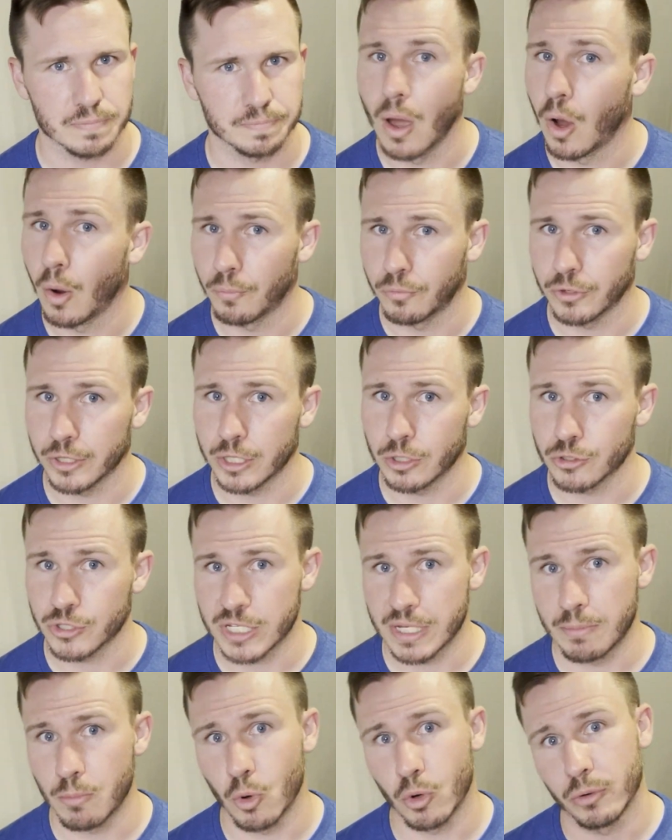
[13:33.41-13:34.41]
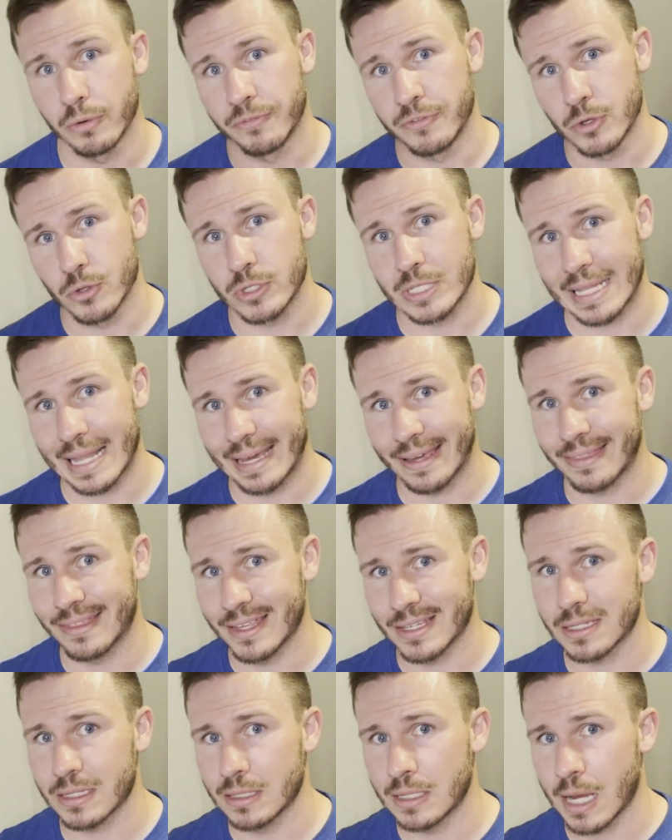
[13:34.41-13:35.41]
Hopefully you'll see more reviews like
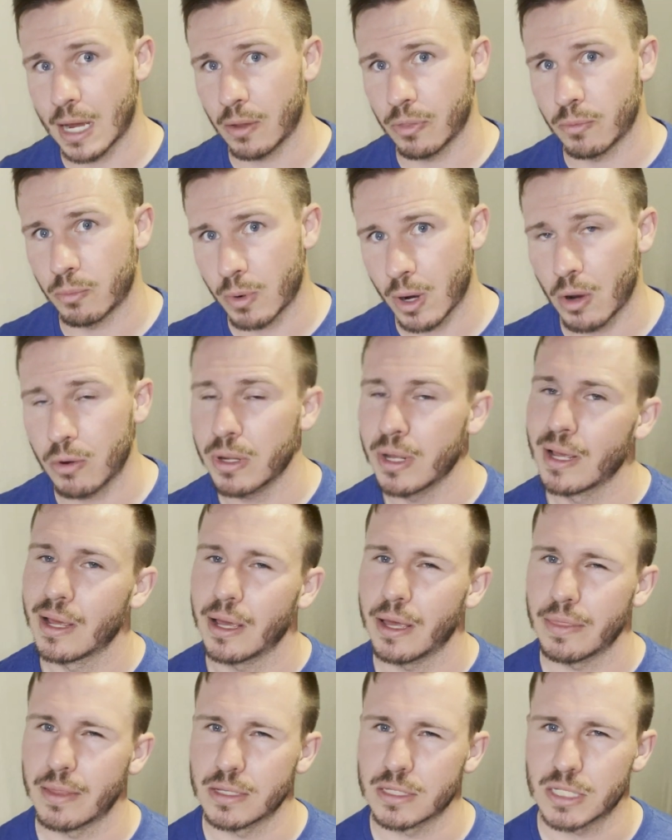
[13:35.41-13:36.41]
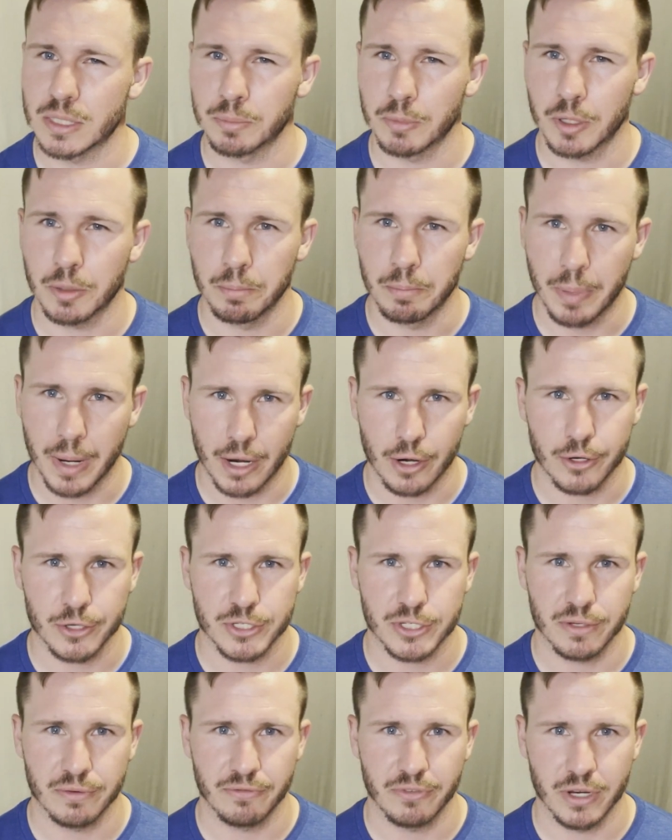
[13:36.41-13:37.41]
this down the road, and then some
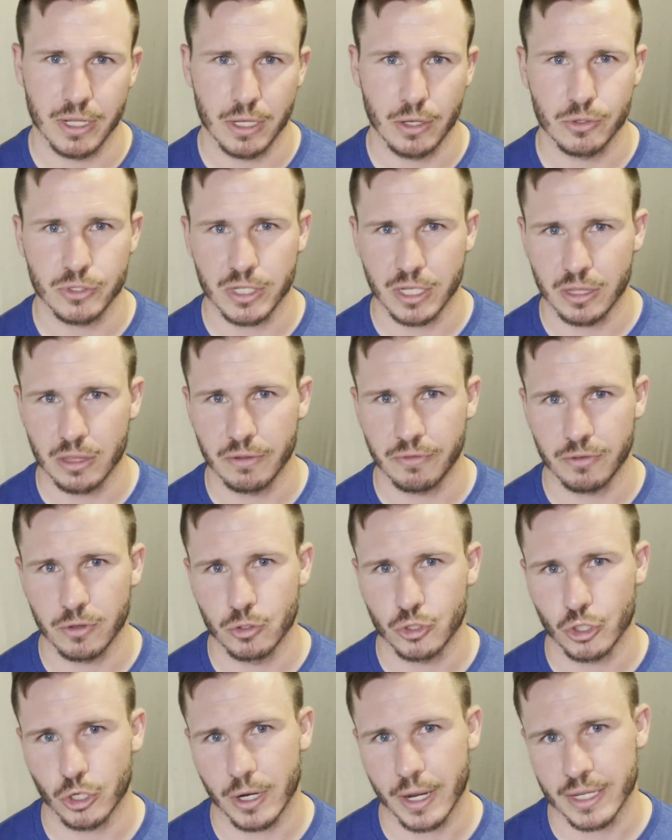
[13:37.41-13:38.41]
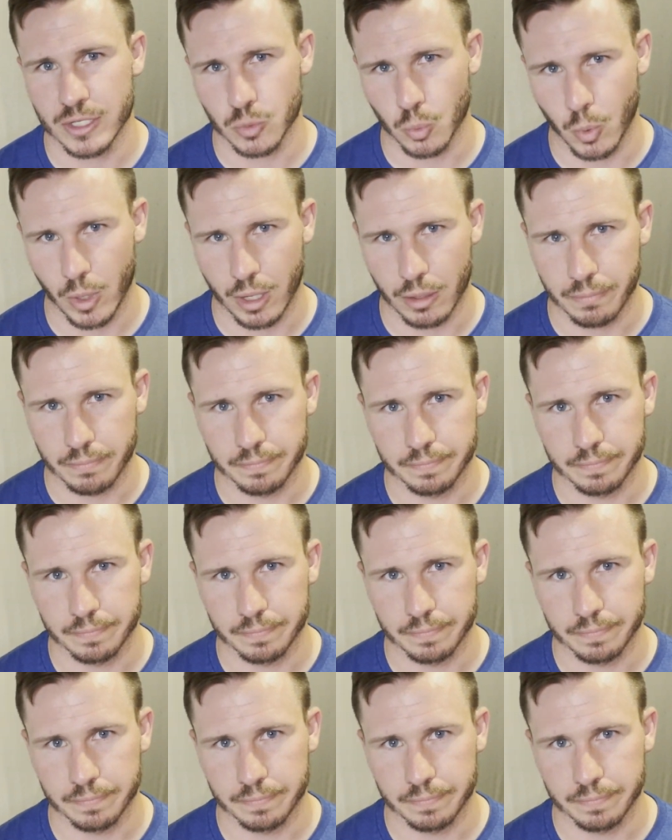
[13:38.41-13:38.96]
comparison videos in the future as well.